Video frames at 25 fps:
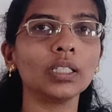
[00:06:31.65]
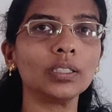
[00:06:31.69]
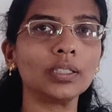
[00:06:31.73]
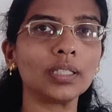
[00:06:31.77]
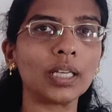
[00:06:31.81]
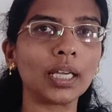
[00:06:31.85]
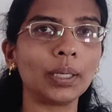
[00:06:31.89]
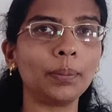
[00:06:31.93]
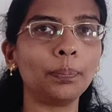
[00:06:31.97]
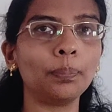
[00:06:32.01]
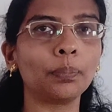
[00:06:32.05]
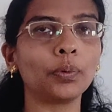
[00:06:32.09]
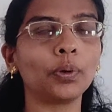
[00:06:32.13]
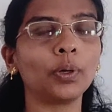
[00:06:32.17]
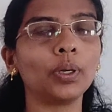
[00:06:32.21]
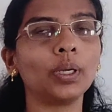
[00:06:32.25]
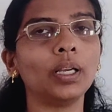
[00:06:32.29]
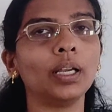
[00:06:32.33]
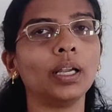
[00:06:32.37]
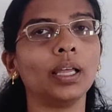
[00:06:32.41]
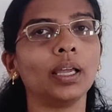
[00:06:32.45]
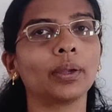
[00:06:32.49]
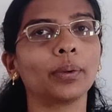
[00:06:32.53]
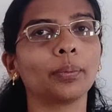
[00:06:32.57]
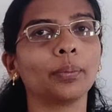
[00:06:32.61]
type
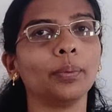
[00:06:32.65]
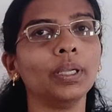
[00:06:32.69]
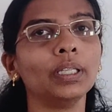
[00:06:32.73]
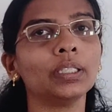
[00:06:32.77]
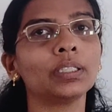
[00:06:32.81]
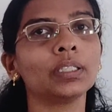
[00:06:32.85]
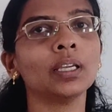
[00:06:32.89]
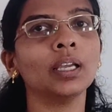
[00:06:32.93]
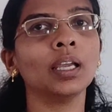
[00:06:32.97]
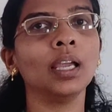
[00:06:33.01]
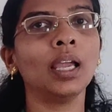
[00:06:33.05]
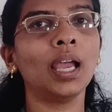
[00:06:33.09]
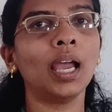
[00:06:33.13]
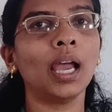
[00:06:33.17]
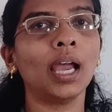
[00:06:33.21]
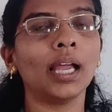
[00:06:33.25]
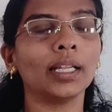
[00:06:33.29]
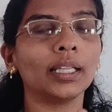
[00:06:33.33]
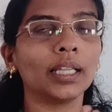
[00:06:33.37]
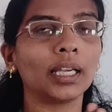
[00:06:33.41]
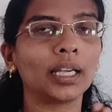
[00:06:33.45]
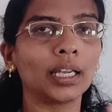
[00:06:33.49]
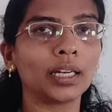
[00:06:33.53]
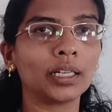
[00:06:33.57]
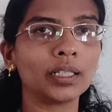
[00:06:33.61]
1 language
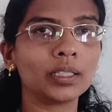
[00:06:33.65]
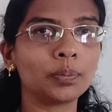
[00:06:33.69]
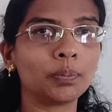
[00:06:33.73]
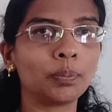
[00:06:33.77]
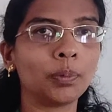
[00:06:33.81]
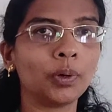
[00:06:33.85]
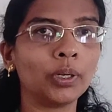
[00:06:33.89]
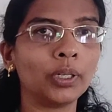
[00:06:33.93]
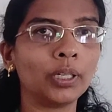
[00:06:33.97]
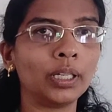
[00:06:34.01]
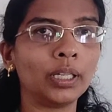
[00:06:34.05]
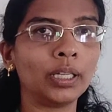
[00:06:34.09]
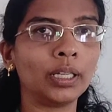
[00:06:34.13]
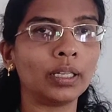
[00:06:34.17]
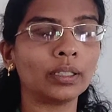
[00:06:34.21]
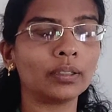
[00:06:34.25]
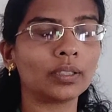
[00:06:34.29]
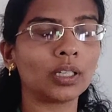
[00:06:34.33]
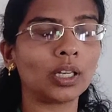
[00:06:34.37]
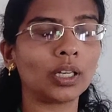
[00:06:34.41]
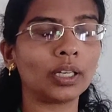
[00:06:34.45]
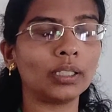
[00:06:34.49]
and the corresponding,